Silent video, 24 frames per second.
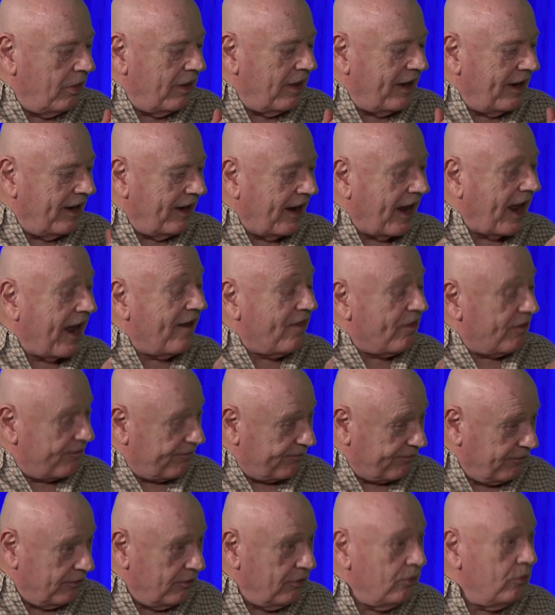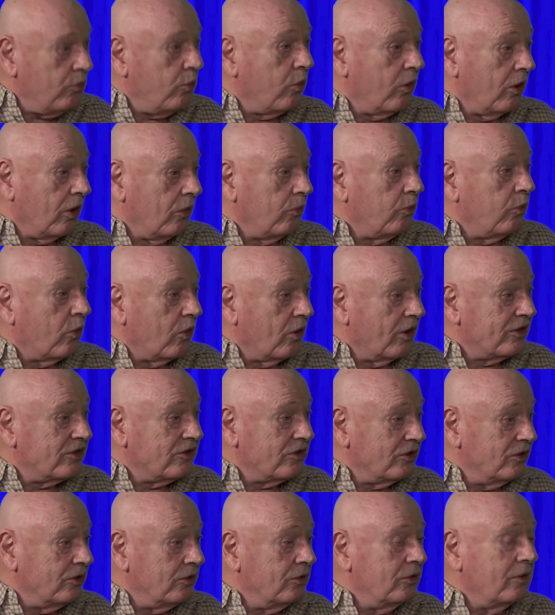and through World War
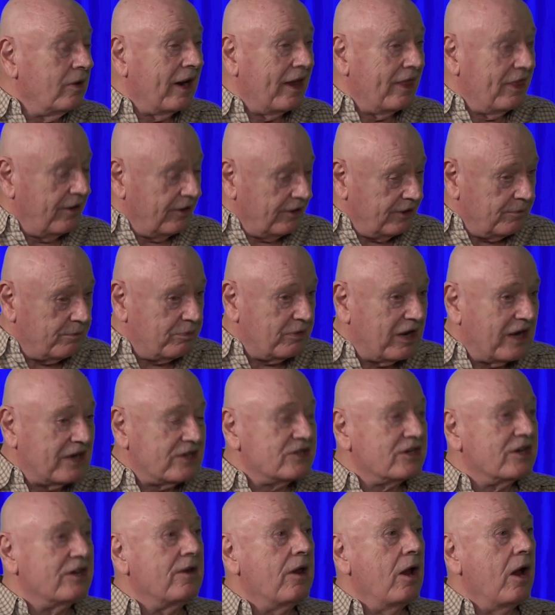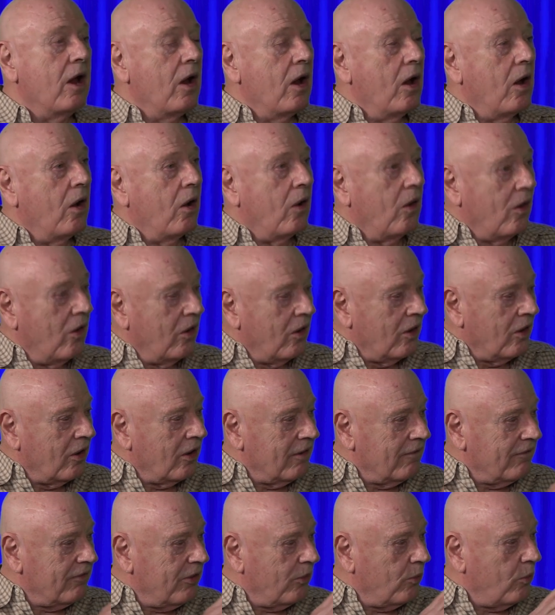II and the Depression,
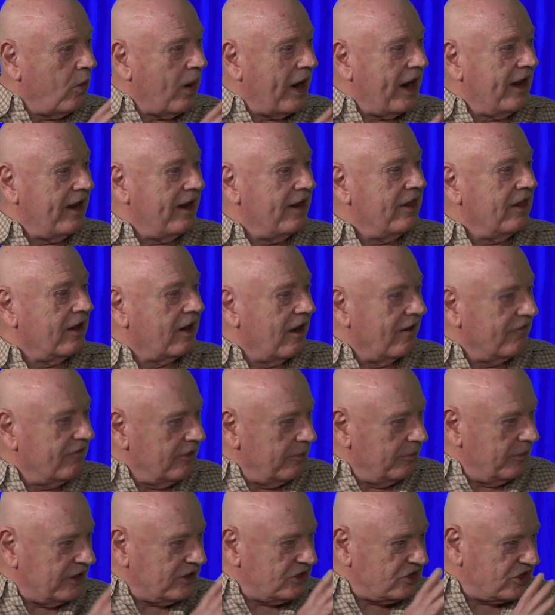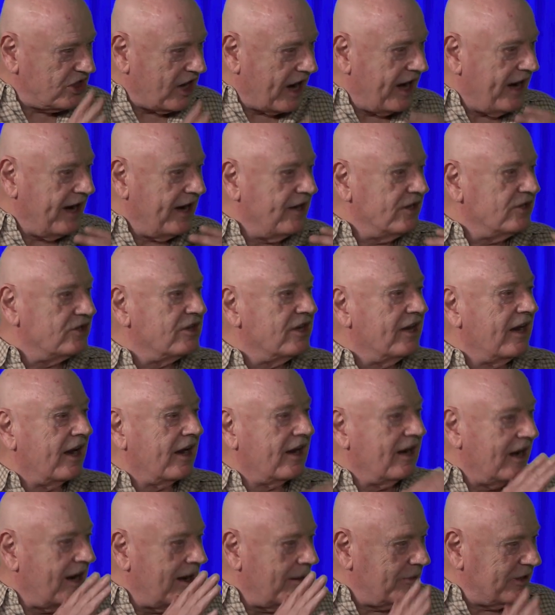all of the way the government changed, the
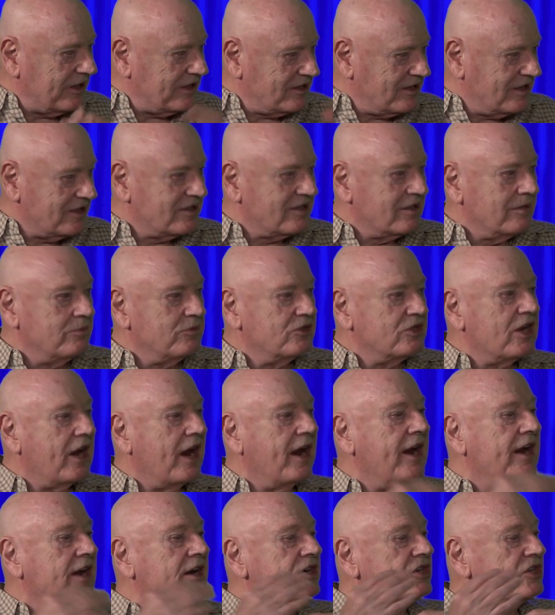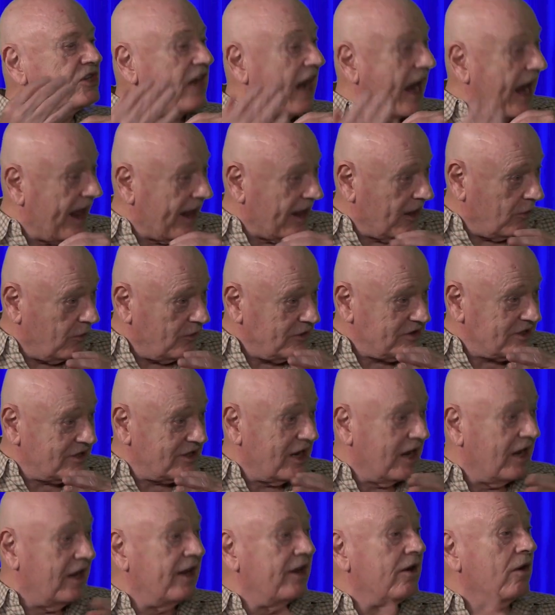economic system changed, how it was
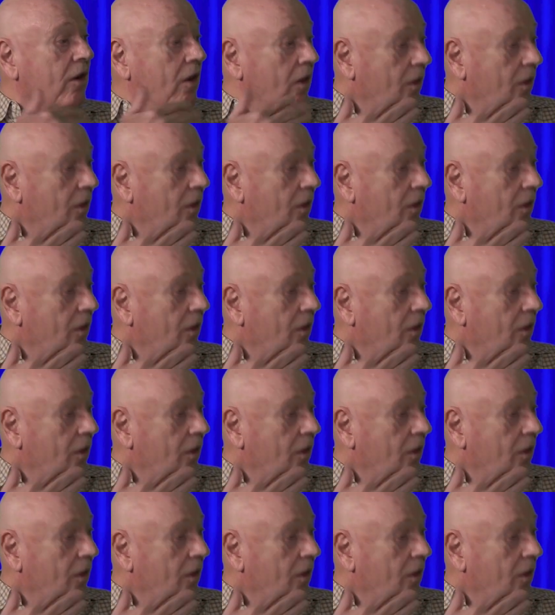done,